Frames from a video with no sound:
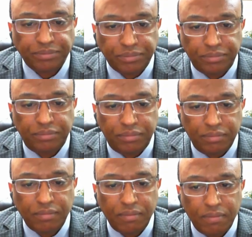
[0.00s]

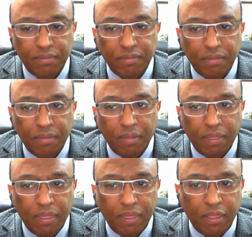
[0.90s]

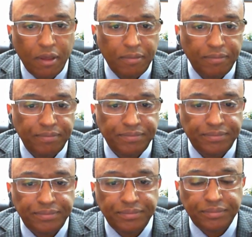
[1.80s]

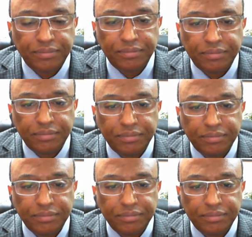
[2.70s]

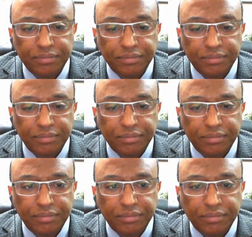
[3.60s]

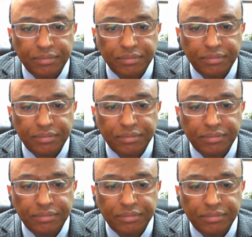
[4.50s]
The person shown says nothing.